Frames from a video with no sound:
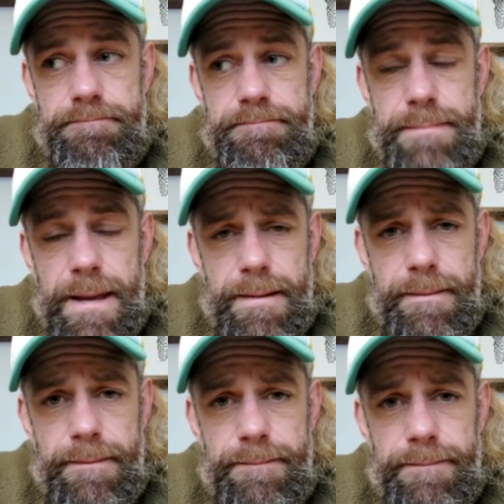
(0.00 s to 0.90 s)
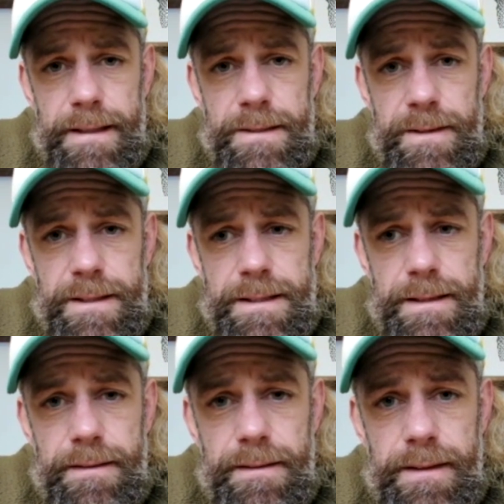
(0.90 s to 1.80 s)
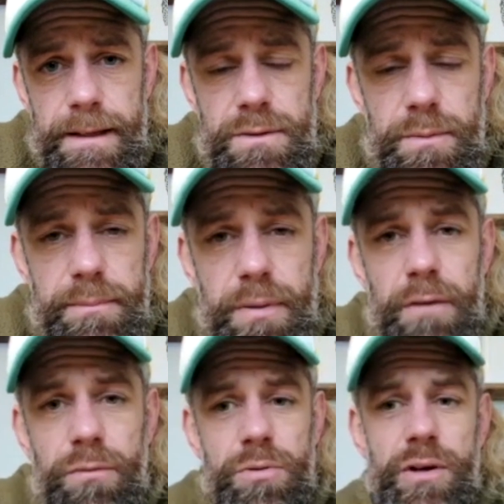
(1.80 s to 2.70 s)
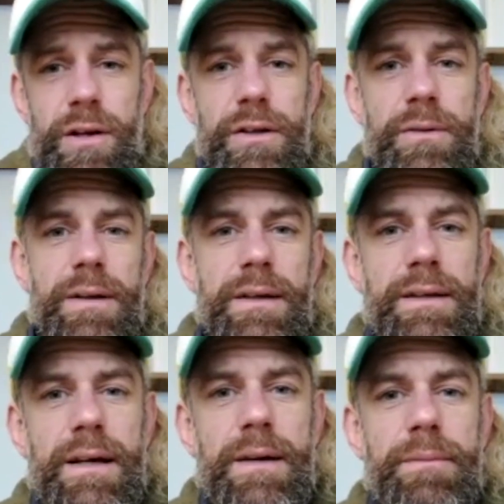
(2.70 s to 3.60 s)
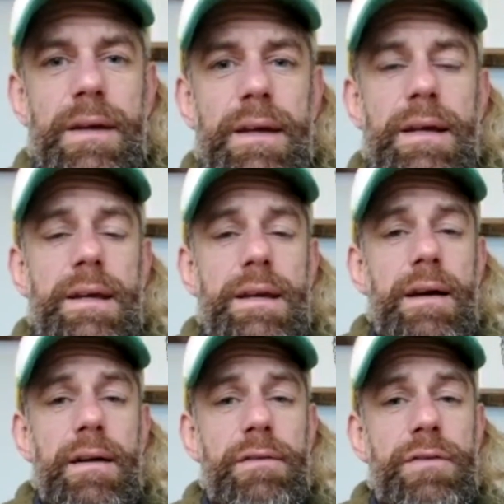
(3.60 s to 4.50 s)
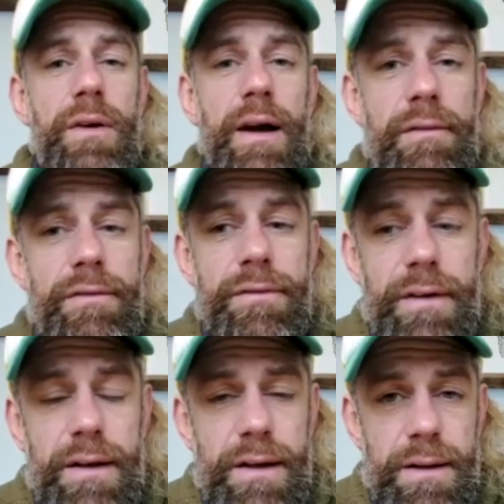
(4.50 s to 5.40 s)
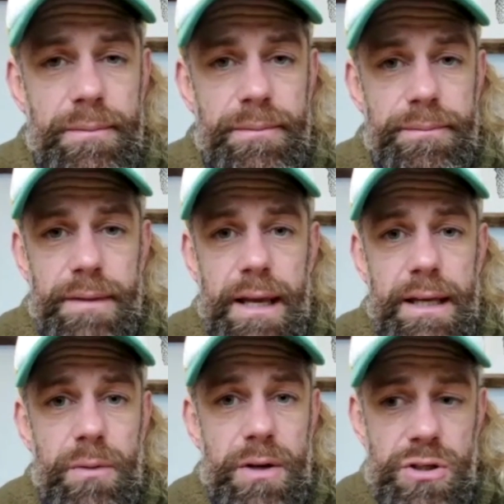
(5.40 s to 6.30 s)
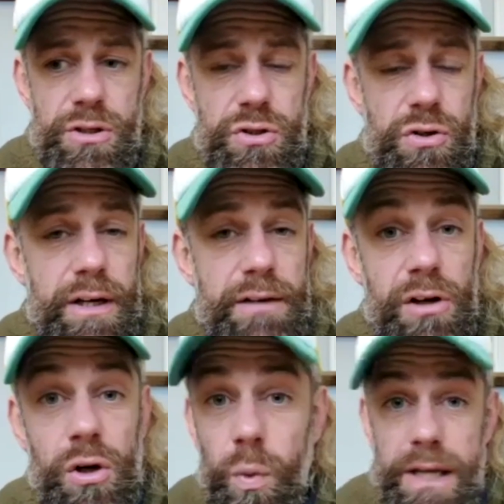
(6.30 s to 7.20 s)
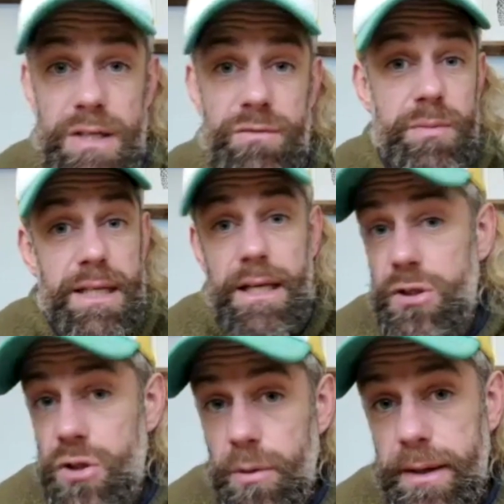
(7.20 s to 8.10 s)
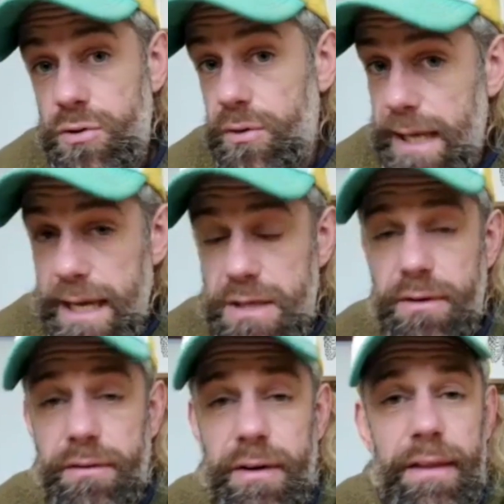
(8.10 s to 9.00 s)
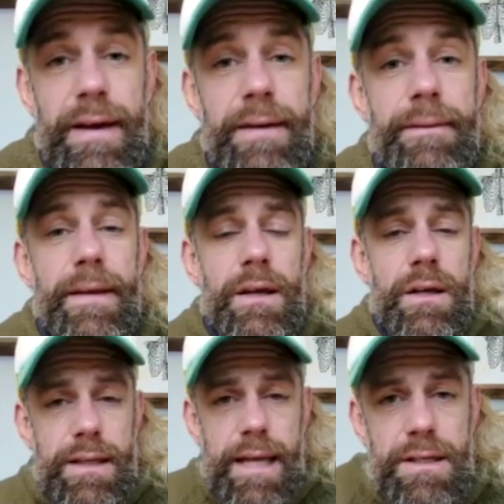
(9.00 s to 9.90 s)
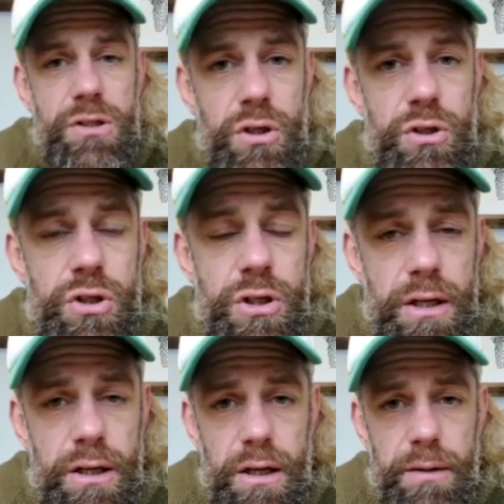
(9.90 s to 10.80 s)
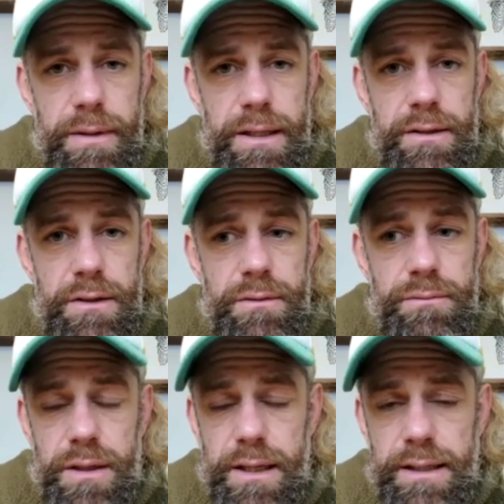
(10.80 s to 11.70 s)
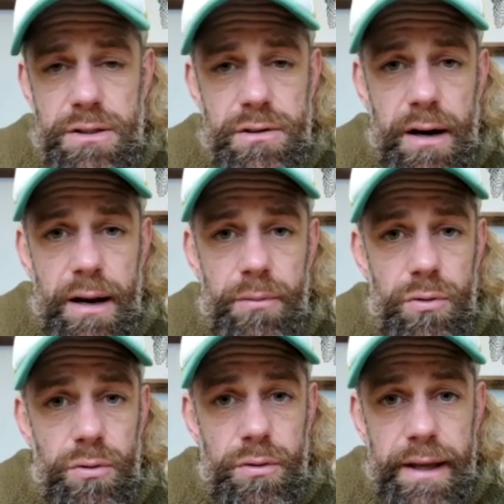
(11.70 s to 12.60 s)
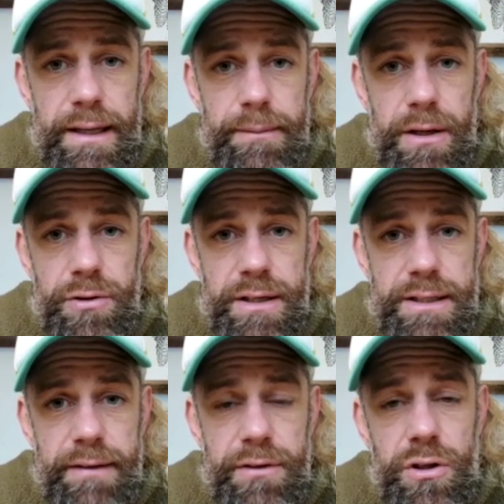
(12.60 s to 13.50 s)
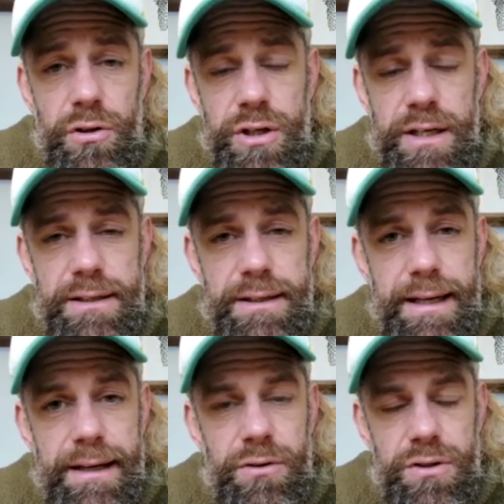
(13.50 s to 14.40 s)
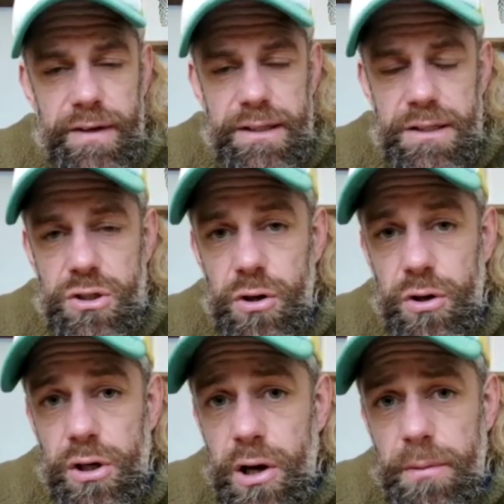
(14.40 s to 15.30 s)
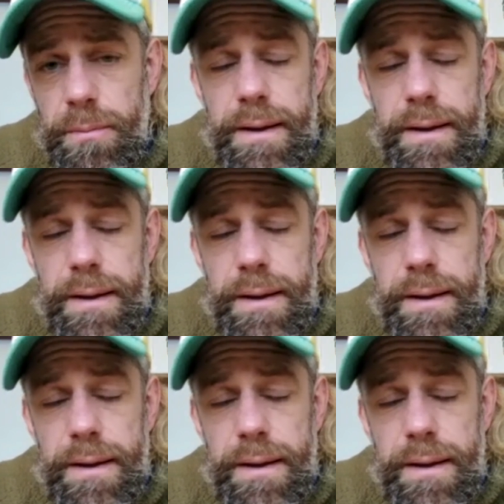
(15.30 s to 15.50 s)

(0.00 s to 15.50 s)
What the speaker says: yeah, thanks for listening. Thanks for being part of what we're trying to do. And yeah, if you have any questions or any requests for particular topics or guests or anything like that, get in touch, either Instagram or that email address, david.jackson@oxygenadvantage.com,